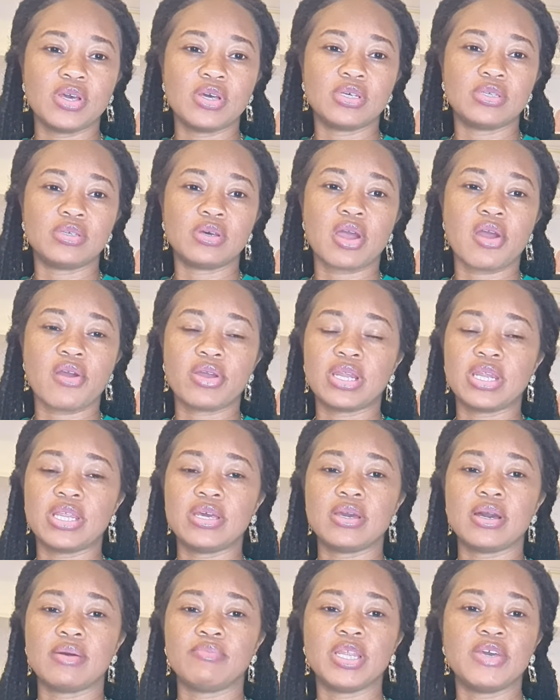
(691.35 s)
So
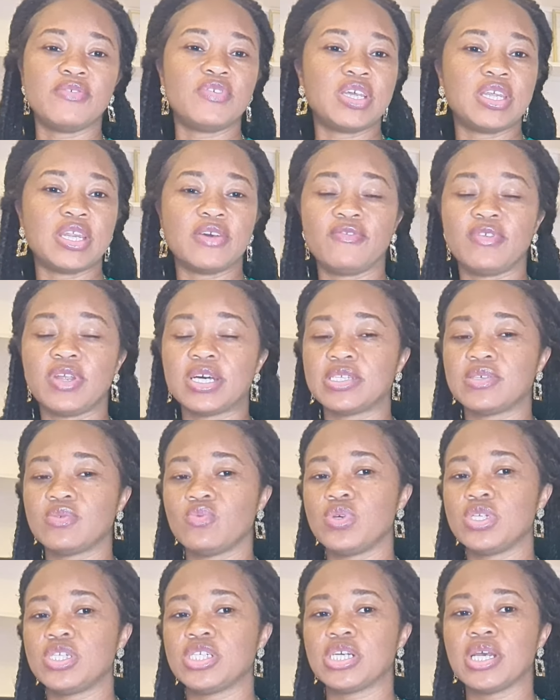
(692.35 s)
currently I'm living in a flat
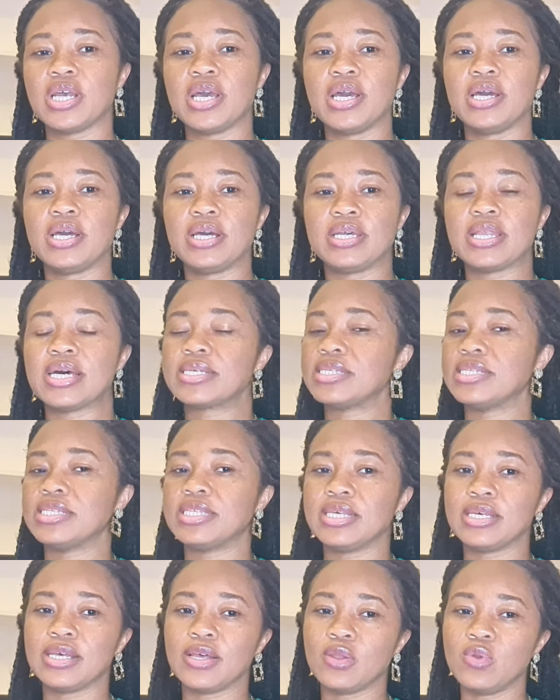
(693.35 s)
which doesn't
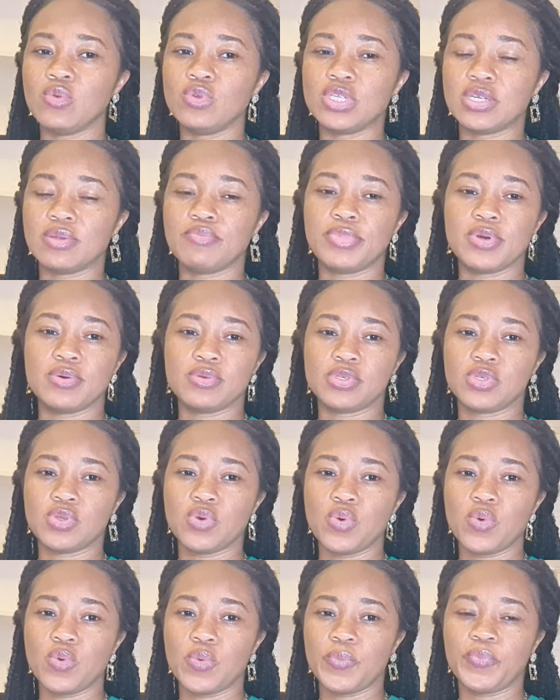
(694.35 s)
include bills,
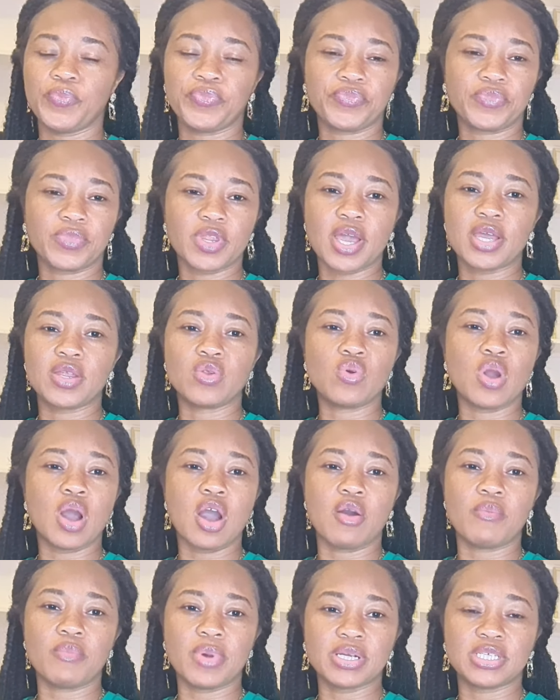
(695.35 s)
so I know
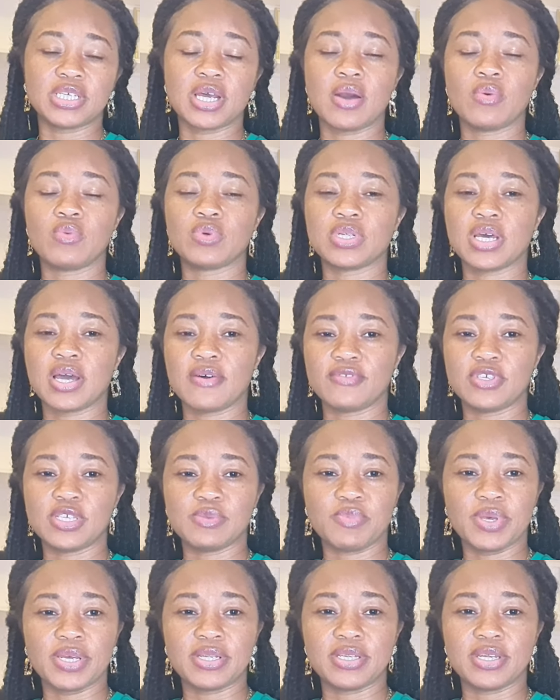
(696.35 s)
how much I would have to
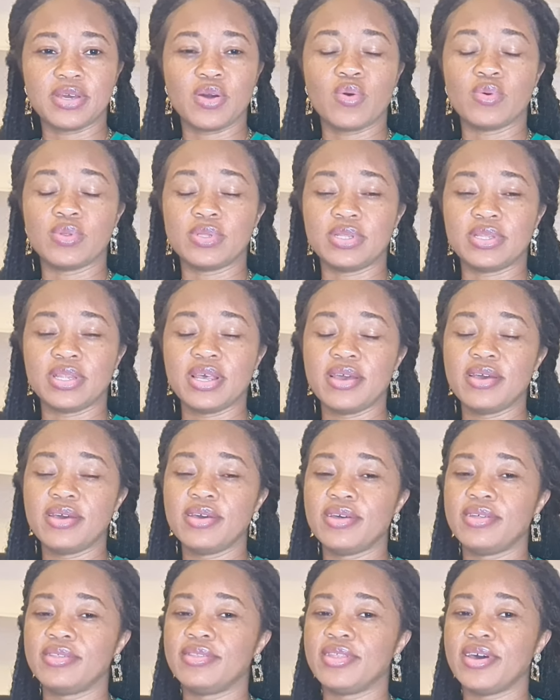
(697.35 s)
spend on
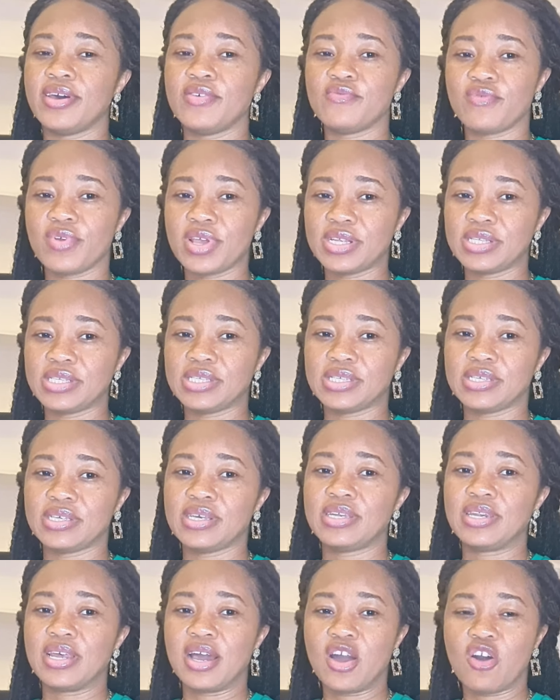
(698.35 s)
the rent
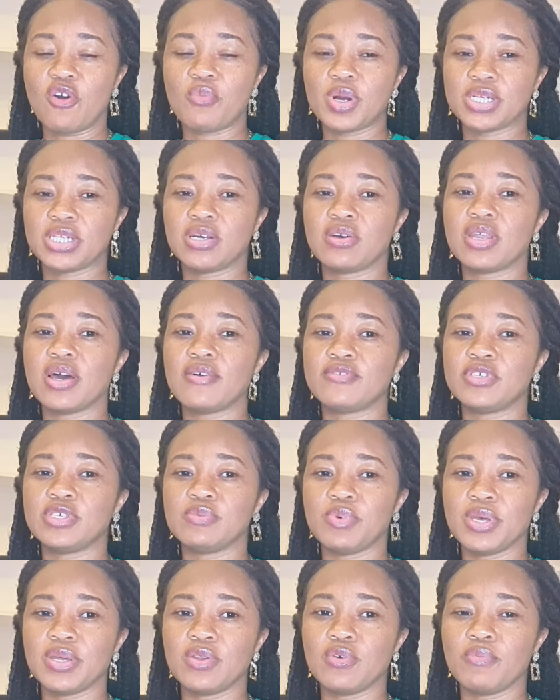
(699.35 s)
and how much I'd have to
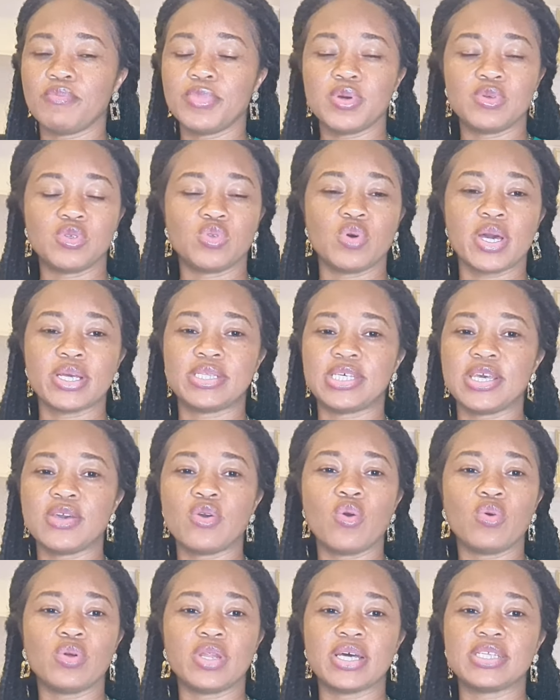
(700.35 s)
spend on bills. So I take
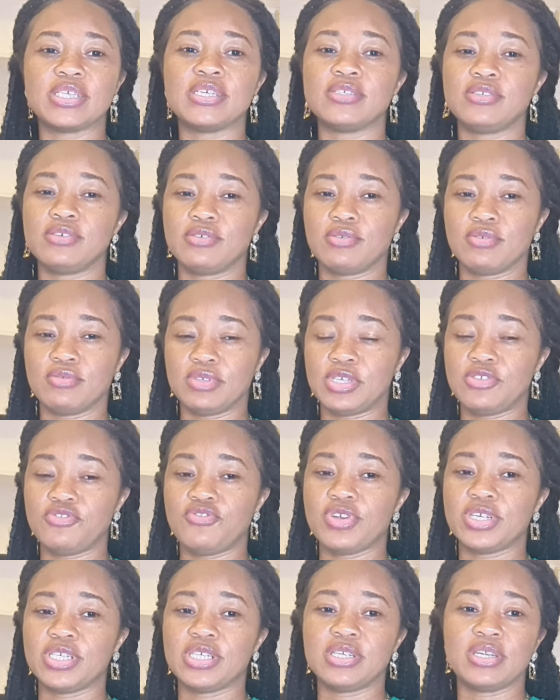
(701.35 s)
all that into
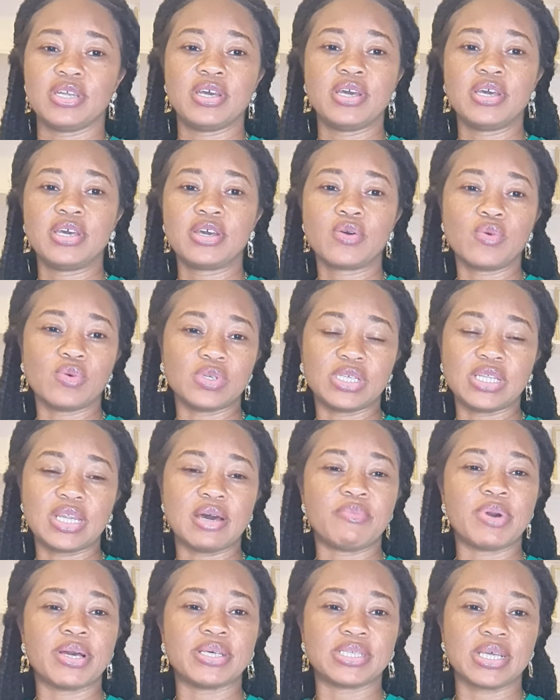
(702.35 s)
consideration, consider
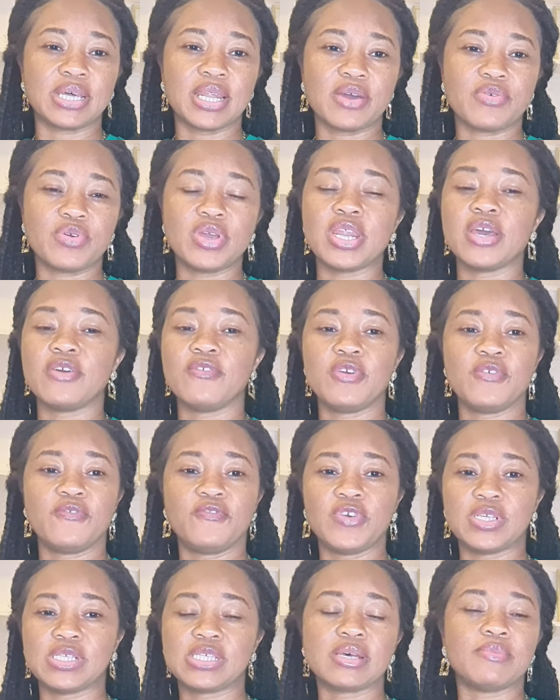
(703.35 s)
my salary and
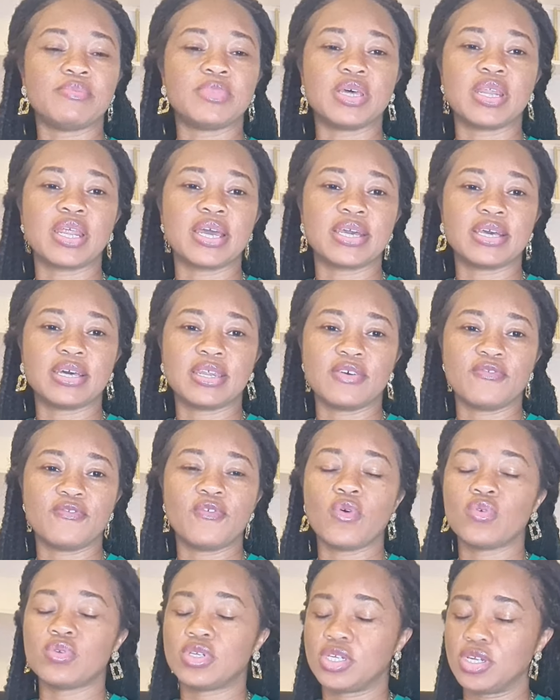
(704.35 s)
if it's something I can
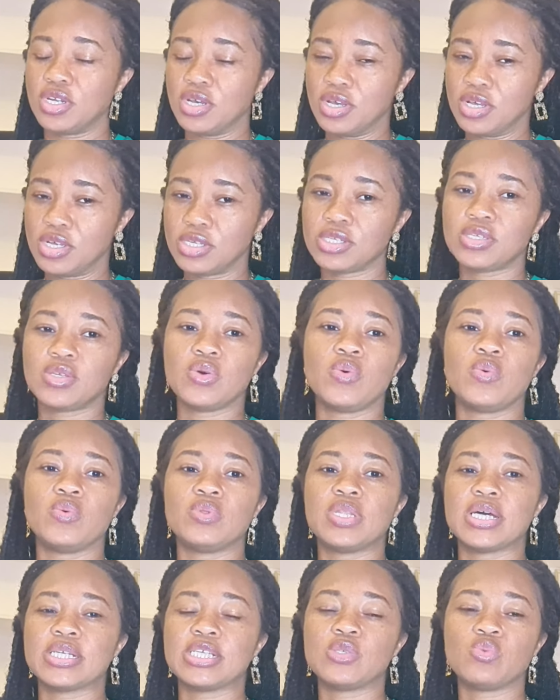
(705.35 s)
afford. So
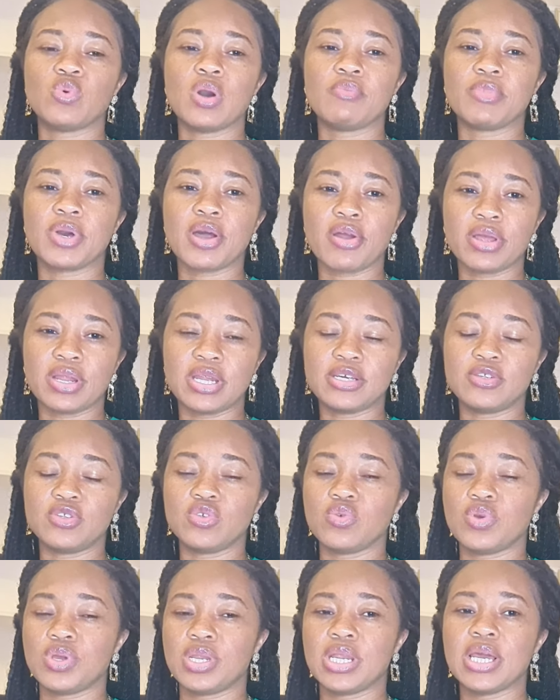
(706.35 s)
that is what I'm currently
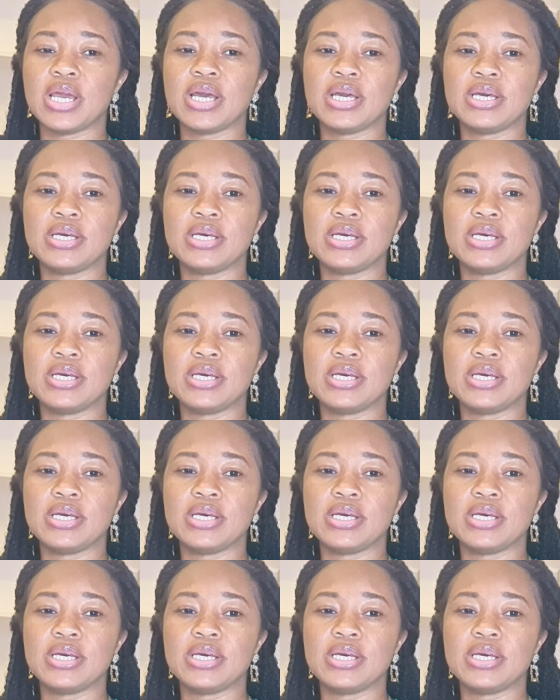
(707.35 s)
doing.